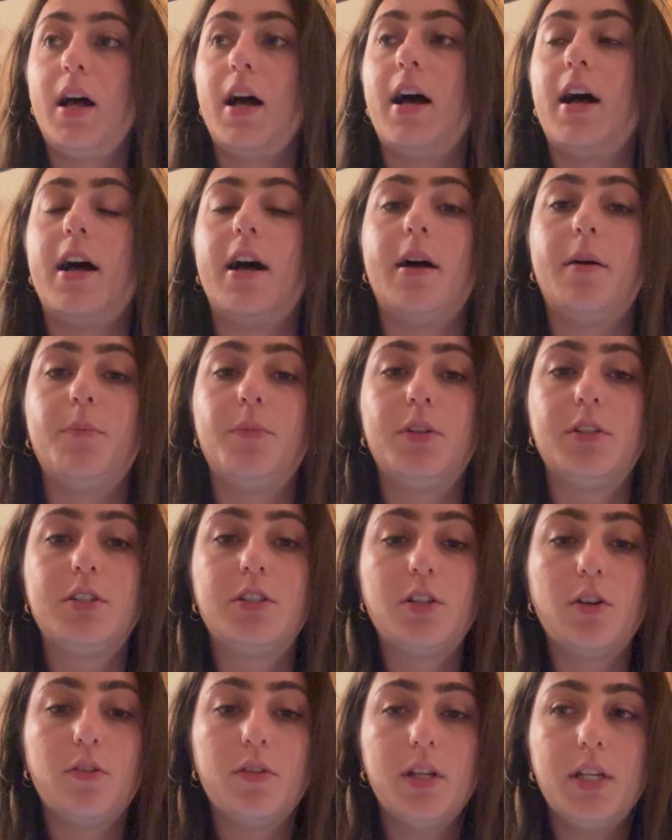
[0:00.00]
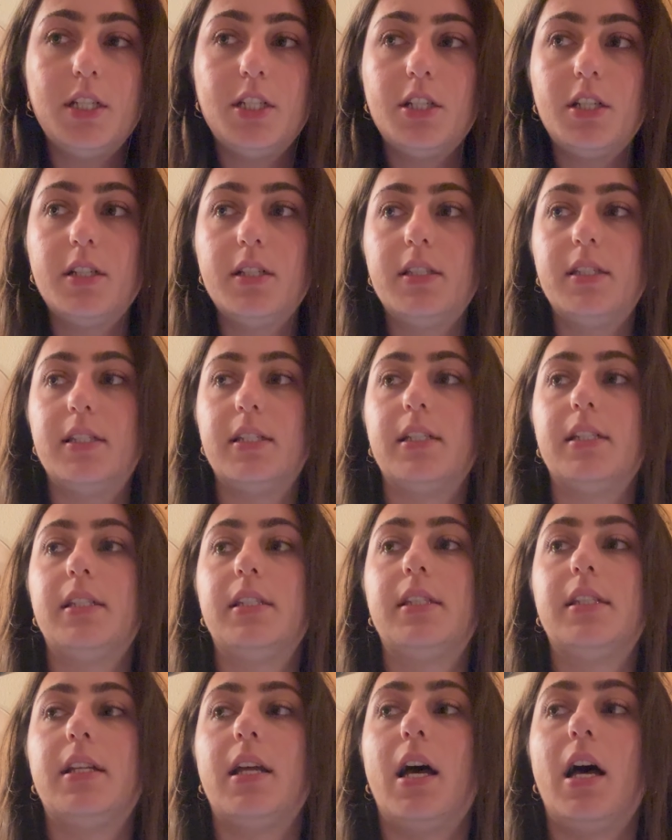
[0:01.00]
The Stone Age
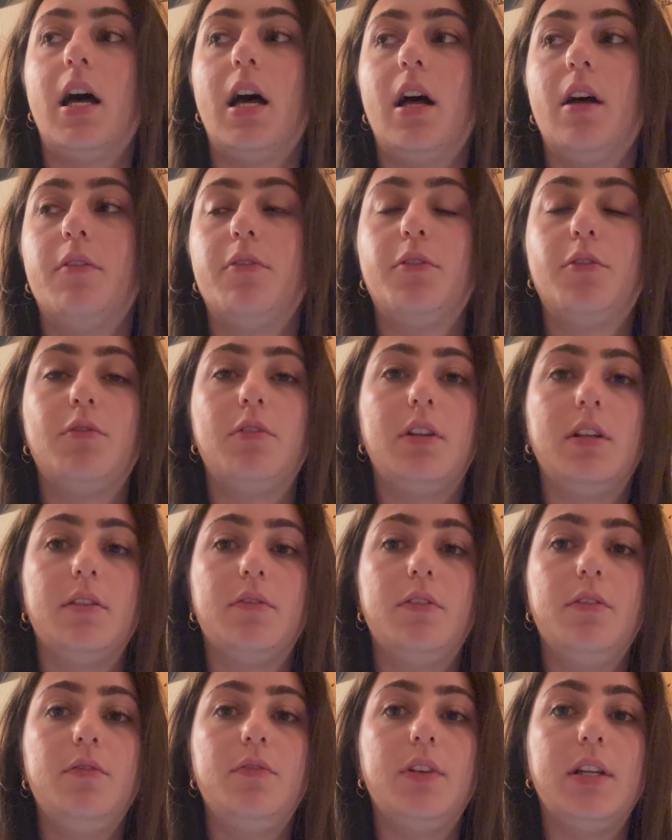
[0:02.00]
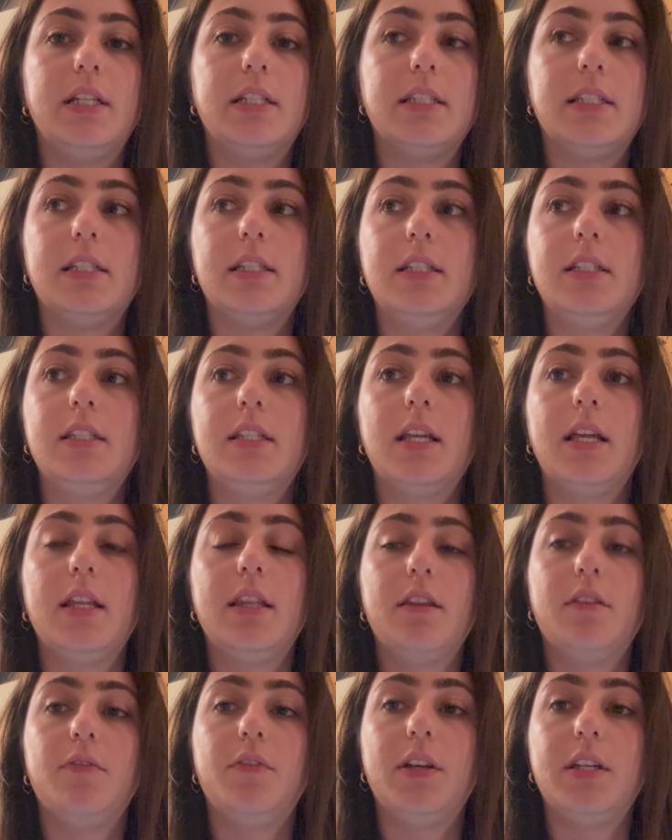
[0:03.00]
consists of three different phases.
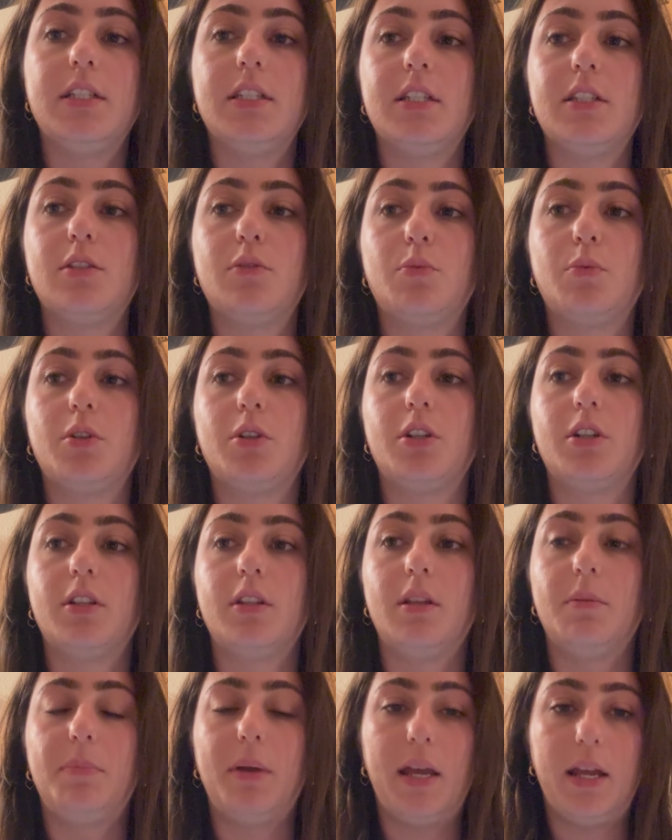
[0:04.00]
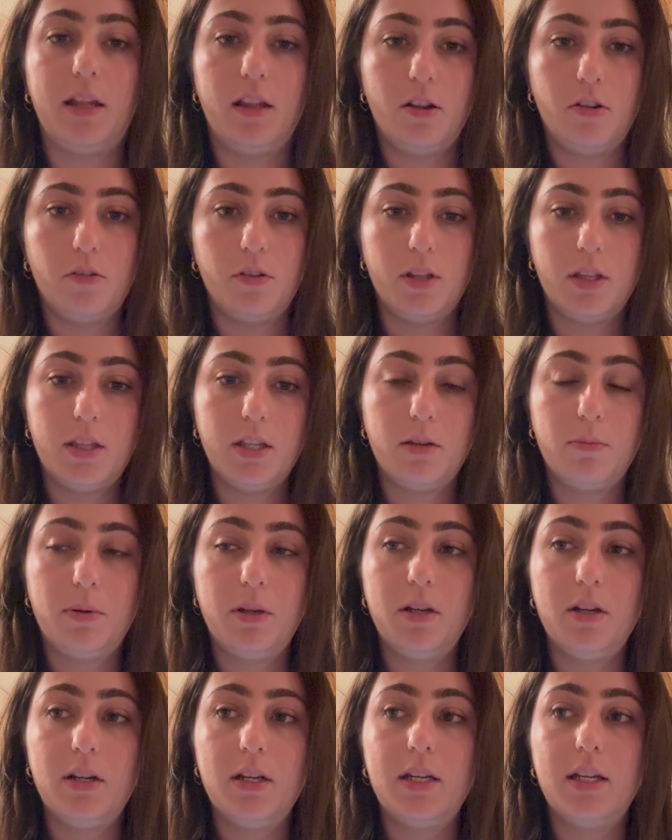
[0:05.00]
The phases were the Paleolithic
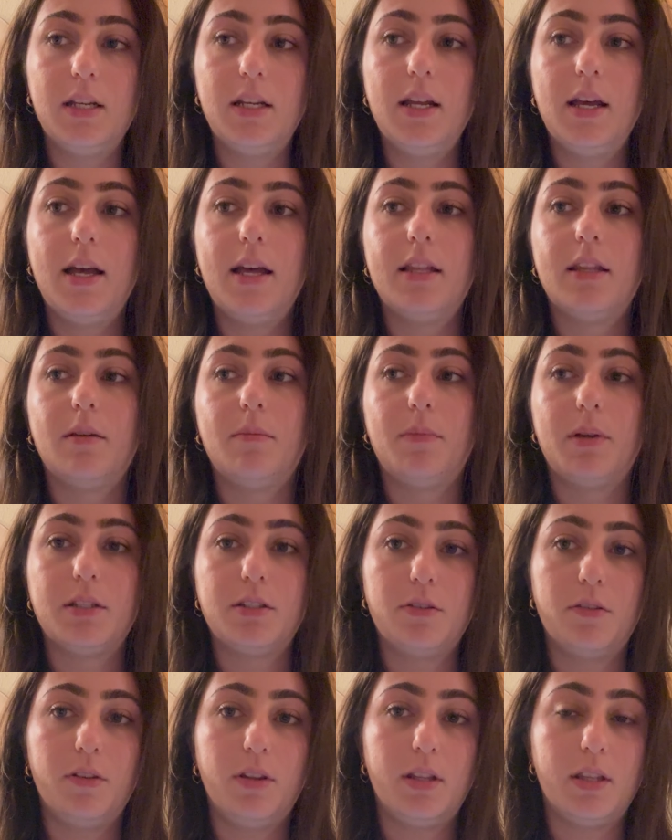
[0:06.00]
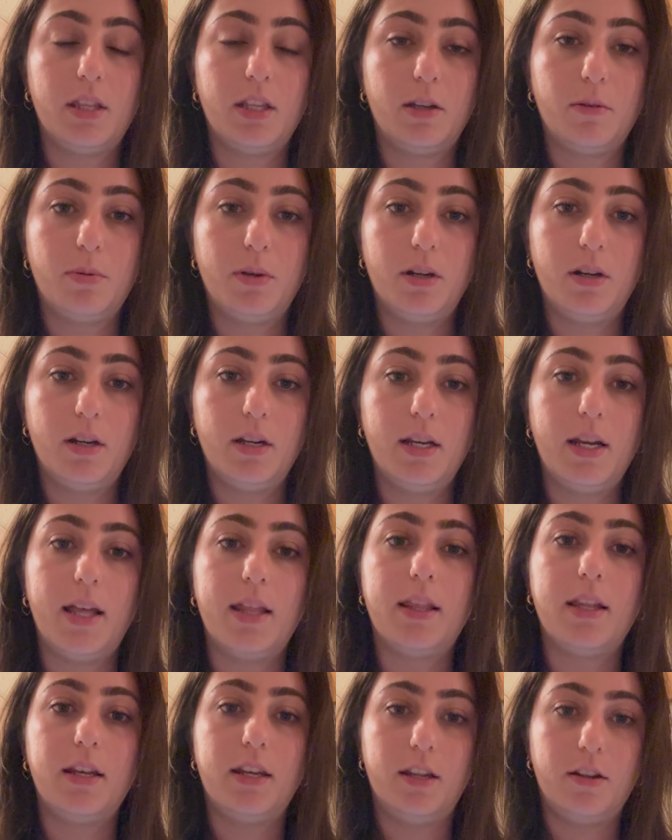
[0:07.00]
period, the Mesolithic period,
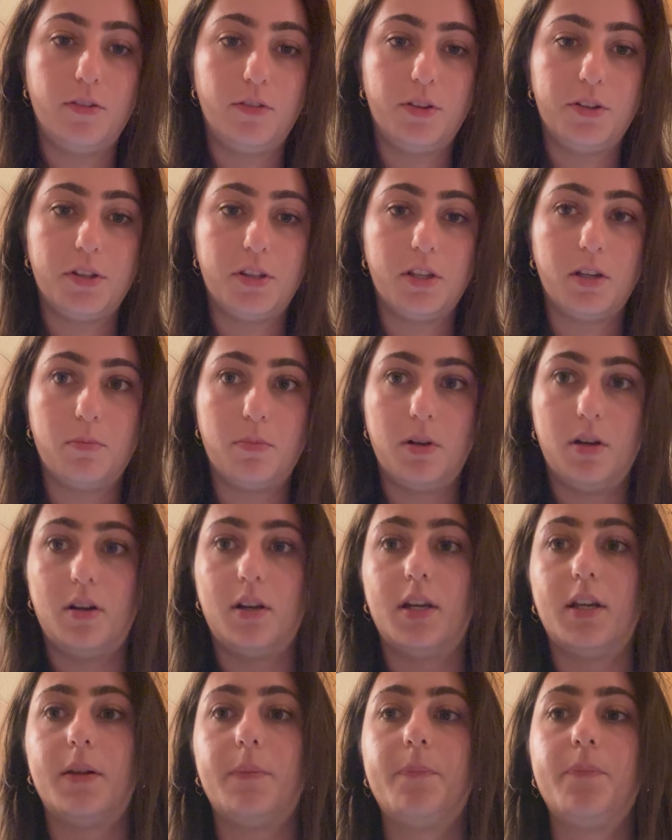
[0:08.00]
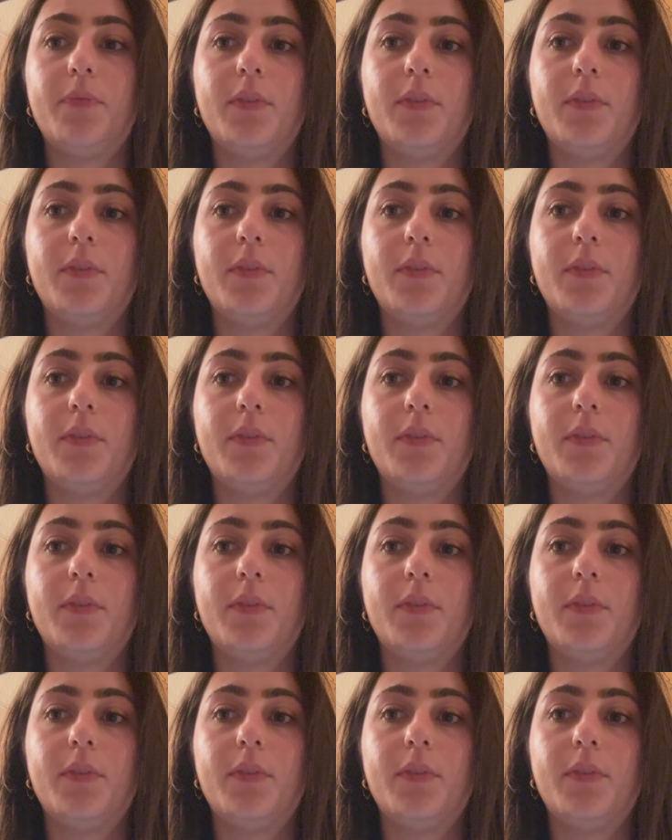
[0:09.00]
and the Neolithic period.